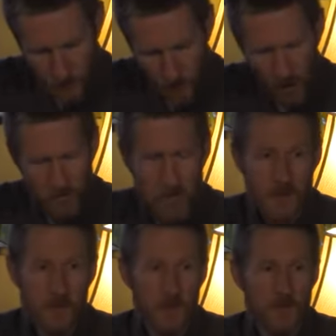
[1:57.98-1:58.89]
we're all
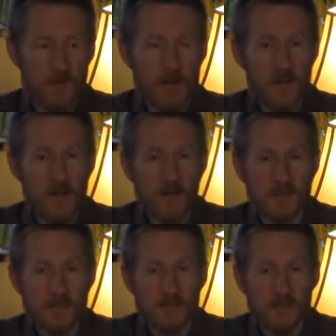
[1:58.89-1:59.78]
familiar with fear.
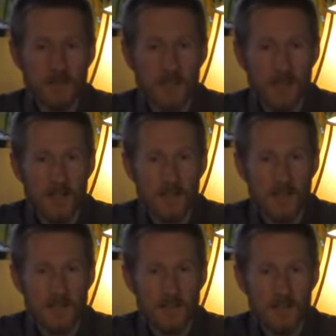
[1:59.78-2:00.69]

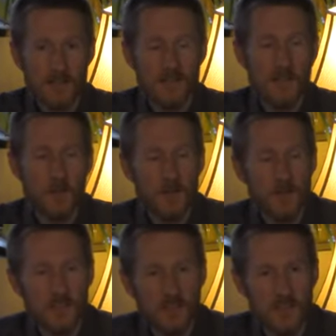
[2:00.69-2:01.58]
Isn't a single
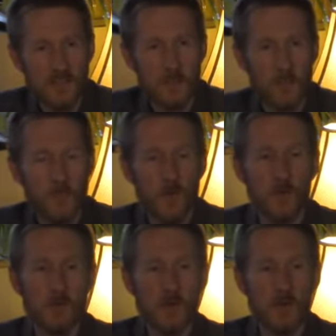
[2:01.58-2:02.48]
person in this
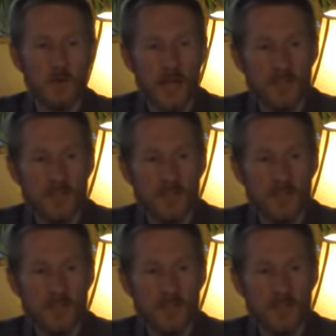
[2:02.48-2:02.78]
room who